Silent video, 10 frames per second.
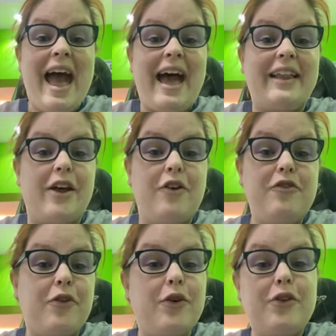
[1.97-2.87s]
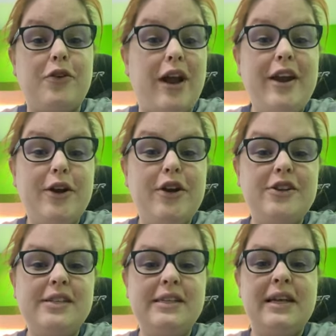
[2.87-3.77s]
Hello, fourth
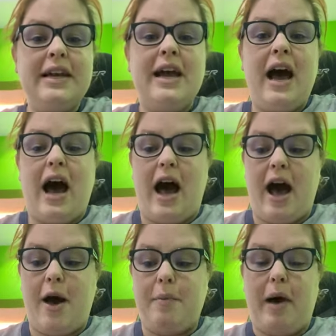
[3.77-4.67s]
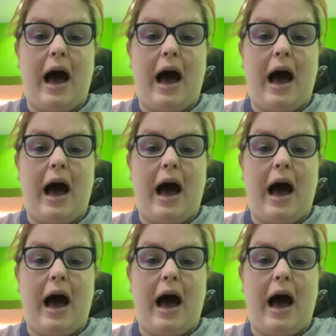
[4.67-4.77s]
graders. Um,